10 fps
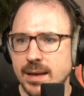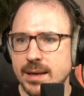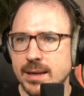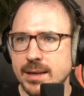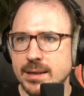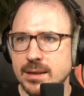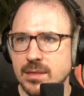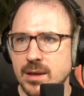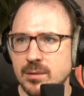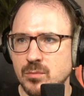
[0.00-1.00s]
and
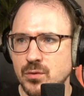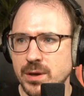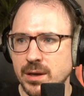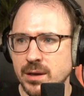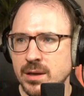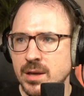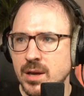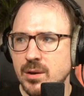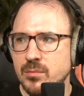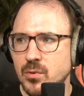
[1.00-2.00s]
then moving
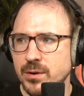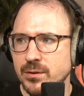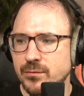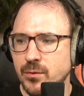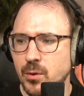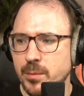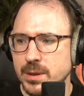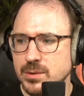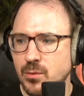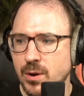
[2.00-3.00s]
forward
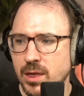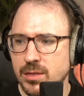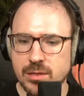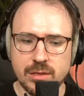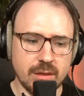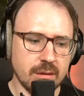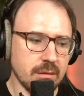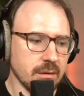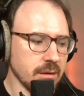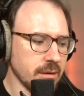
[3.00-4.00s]
with
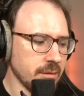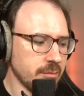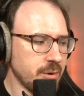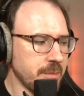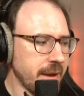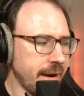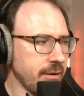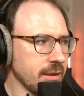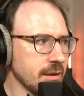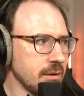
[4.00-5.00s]

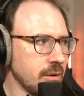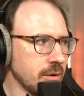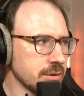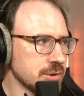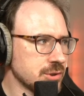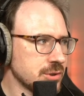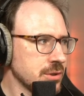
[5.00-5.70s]
preparing the launch,